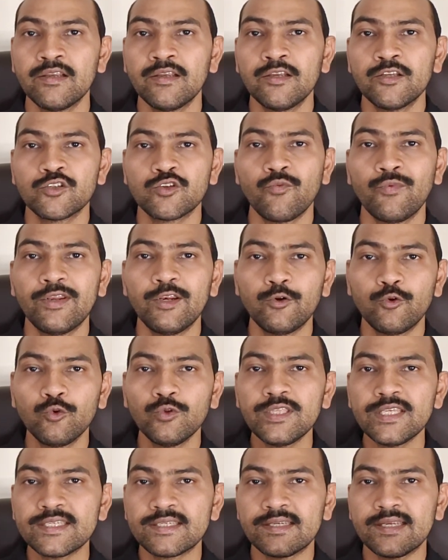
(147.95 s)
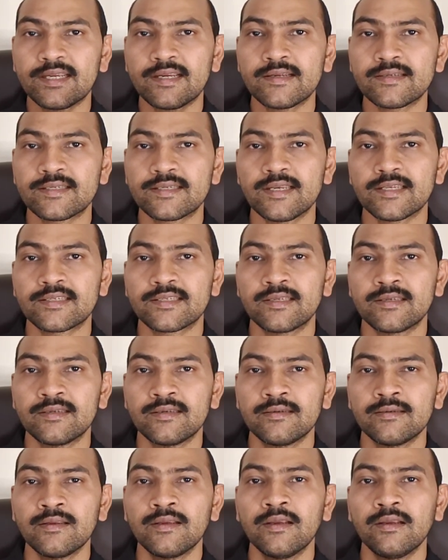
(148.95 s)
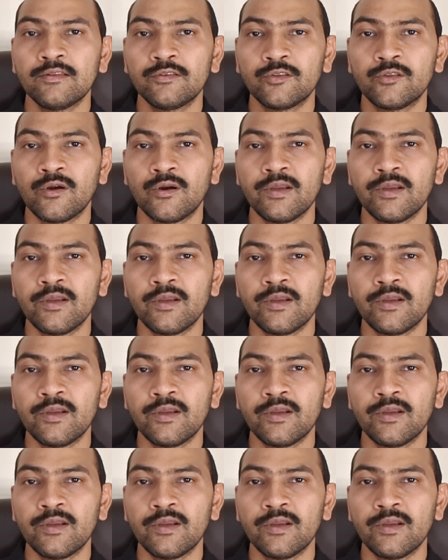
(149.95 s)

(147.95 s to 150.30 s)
So when you do this reconciliation, the